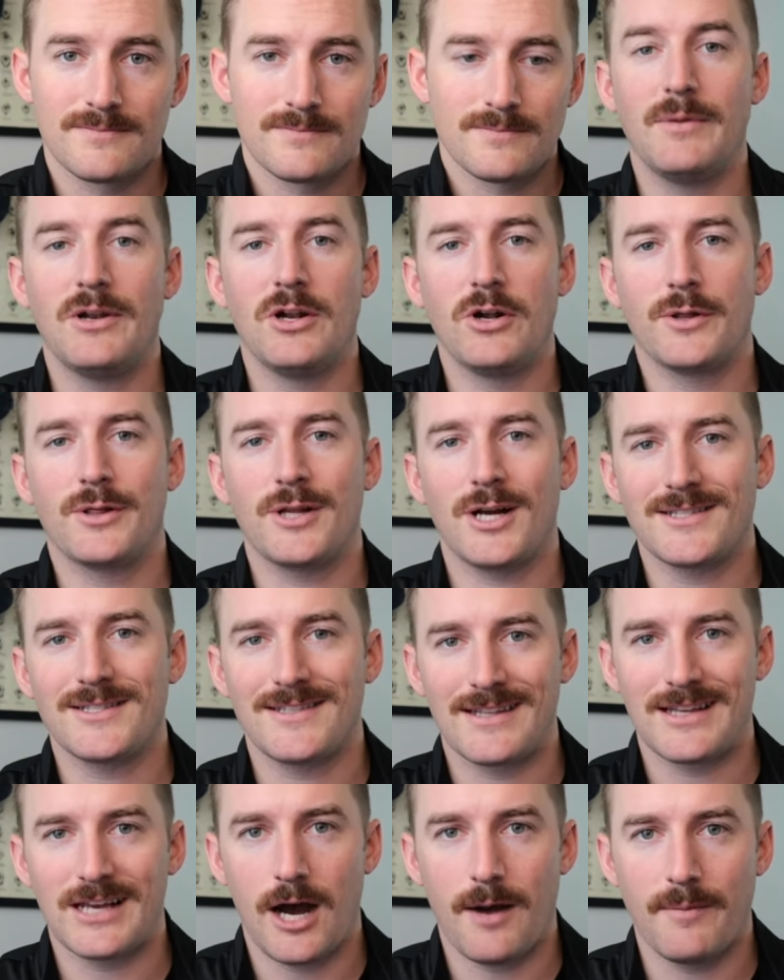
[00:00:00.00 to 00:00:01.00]
Let me know your thoughts
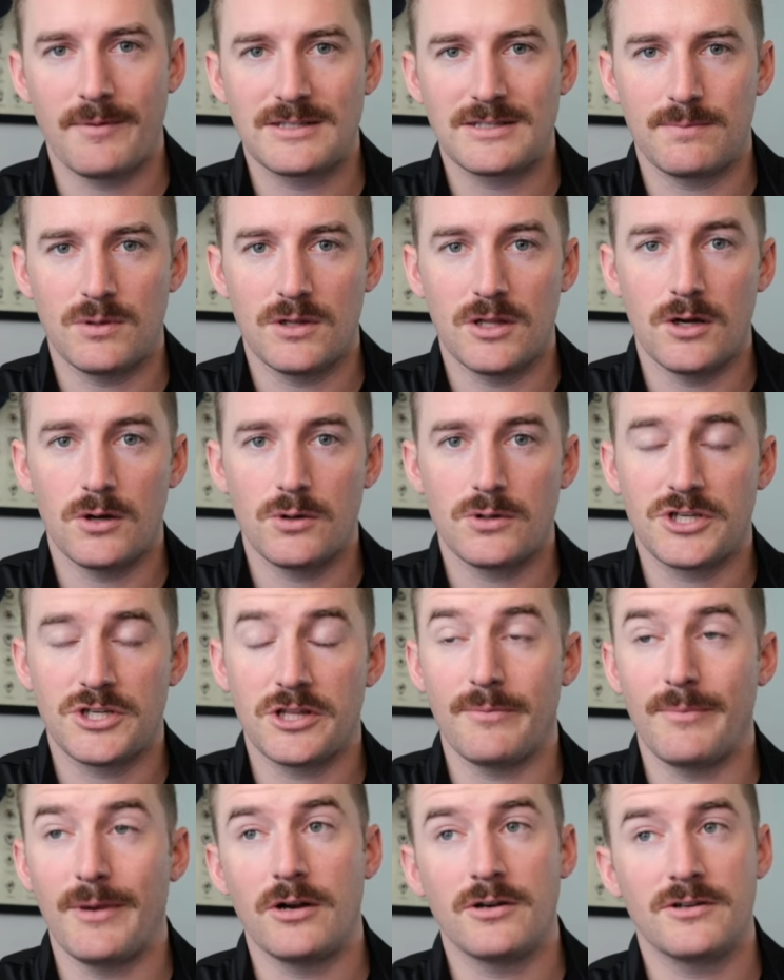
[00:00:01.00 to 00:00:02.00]
in the comments below.
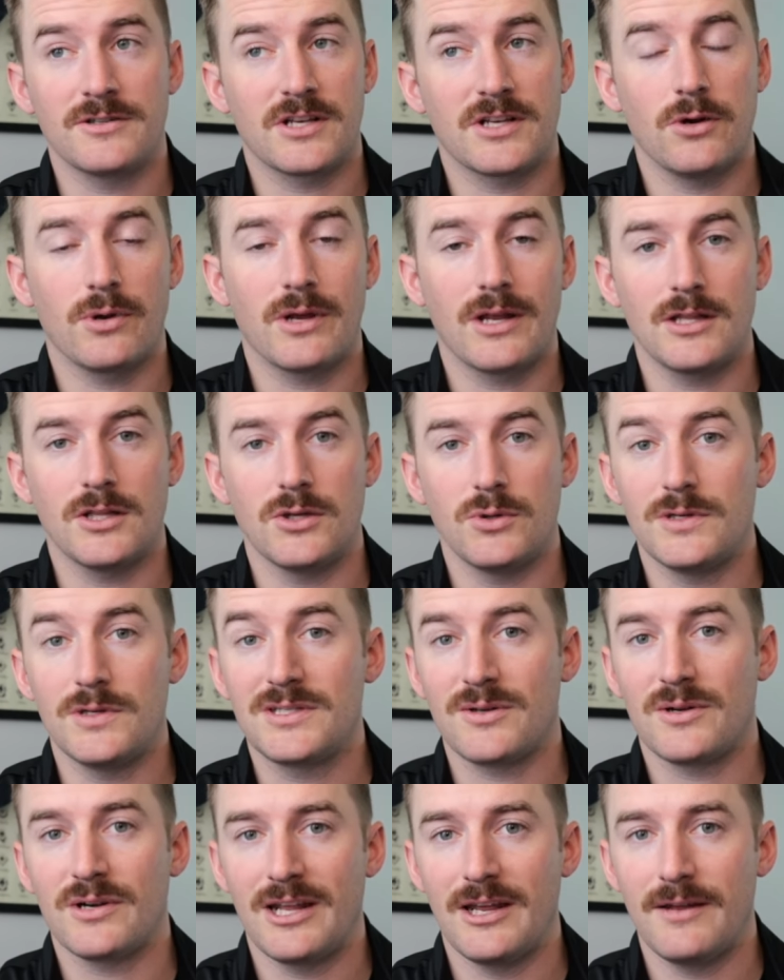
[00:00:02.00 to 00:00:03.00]
Should the Mariners go get
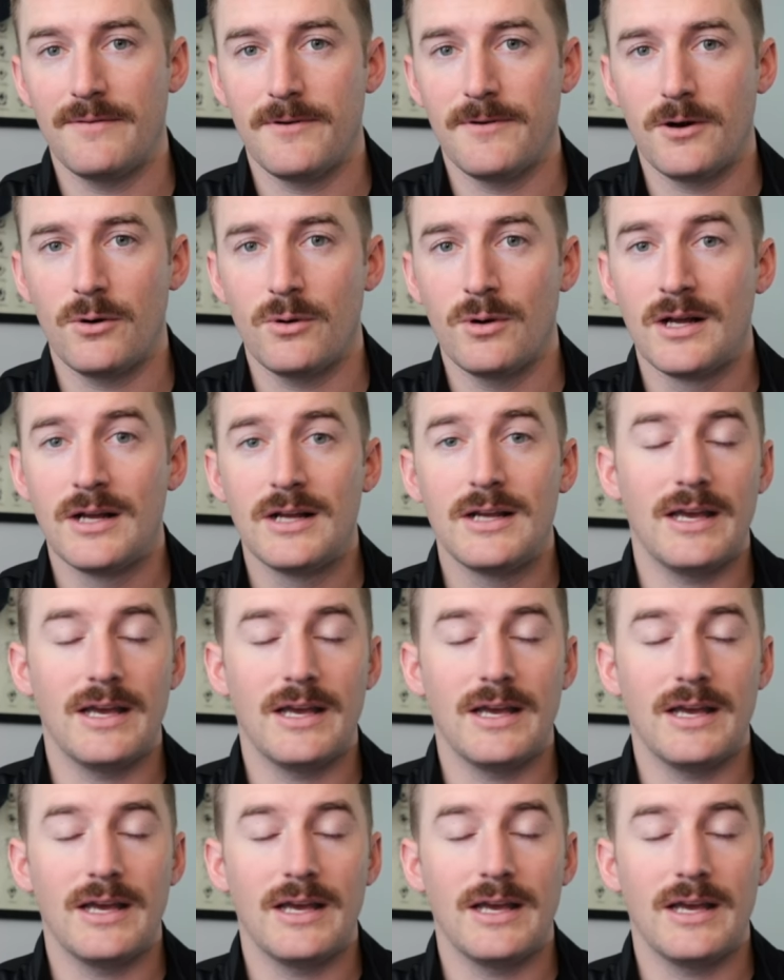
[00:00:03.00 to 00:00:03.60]
Luis Rengifo?